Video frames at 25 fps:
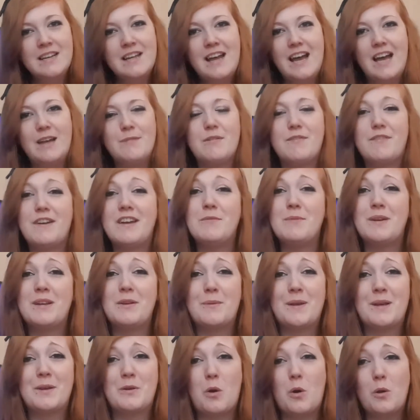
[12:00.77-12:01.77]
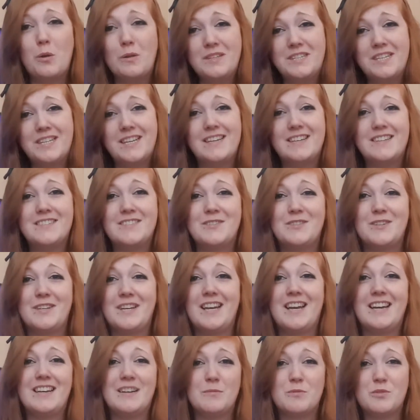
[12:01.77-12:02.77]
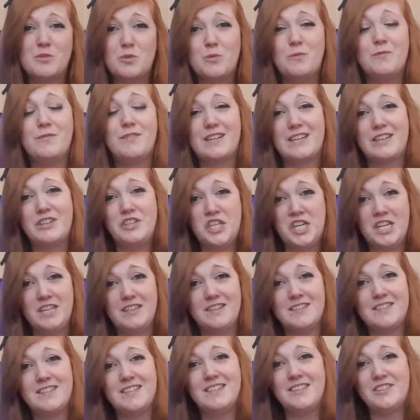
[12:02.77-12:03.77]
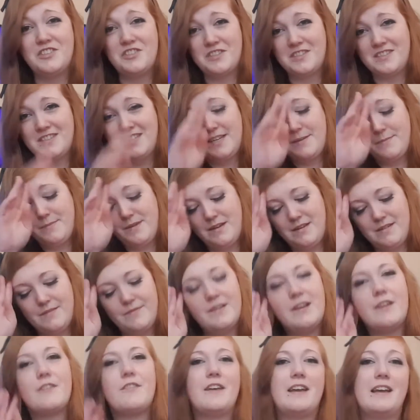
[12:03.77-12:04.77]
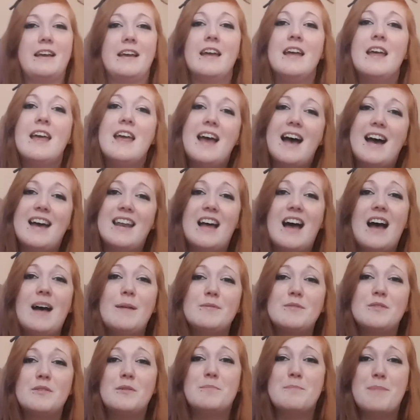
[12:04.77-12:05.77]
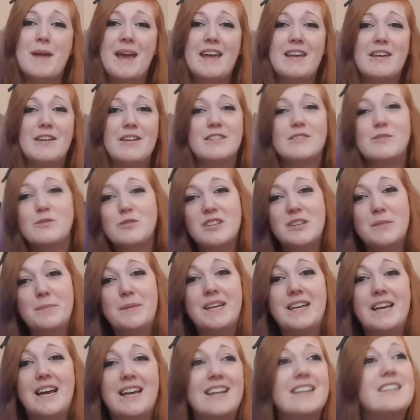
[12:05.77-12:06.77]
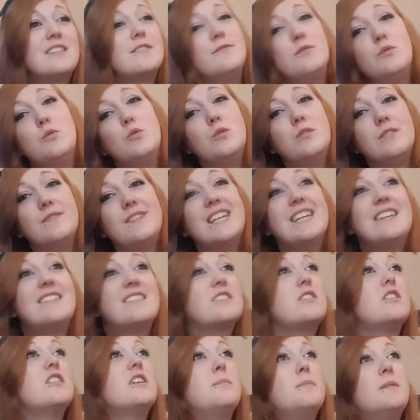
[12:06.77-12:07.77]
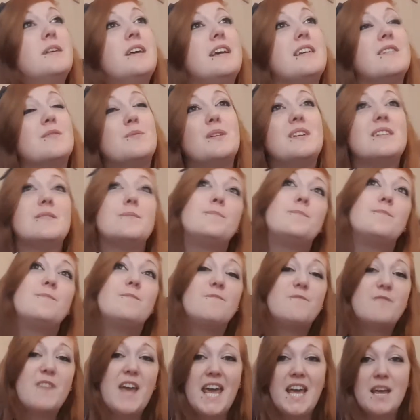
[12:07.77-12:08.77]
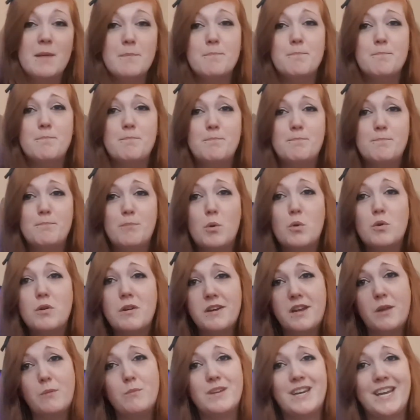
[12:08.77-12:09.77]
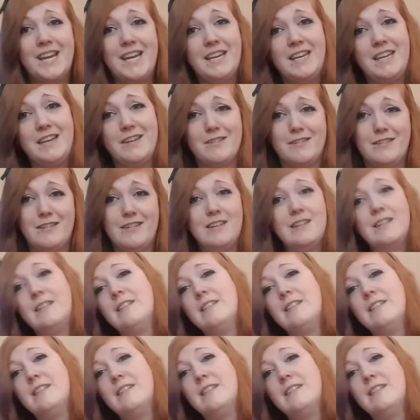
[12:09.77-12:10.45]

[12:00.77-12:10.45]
My friend went away on holiday yesterday and I'm so freaking jealous, and he's just sent me a thing, and I absolutely bet you it's going to be a nice photo of a nice sunny place when it's fucking pouring down with rain here.